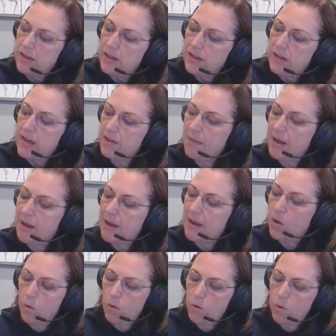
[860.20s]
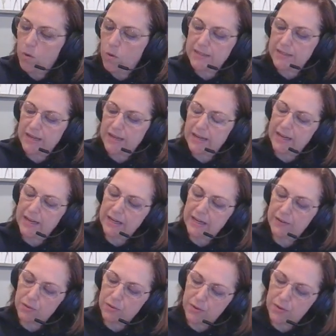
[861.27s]
And then my hole is at negative
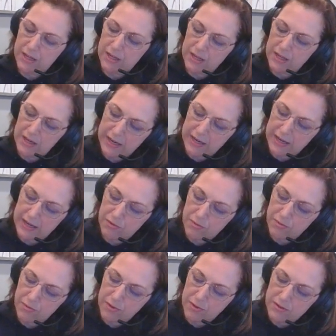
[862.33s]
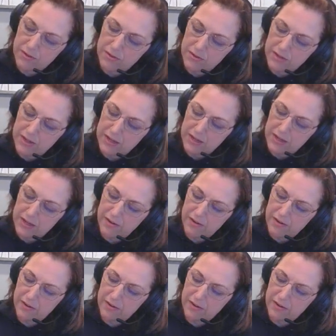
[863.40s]
three, negative three. So it's here.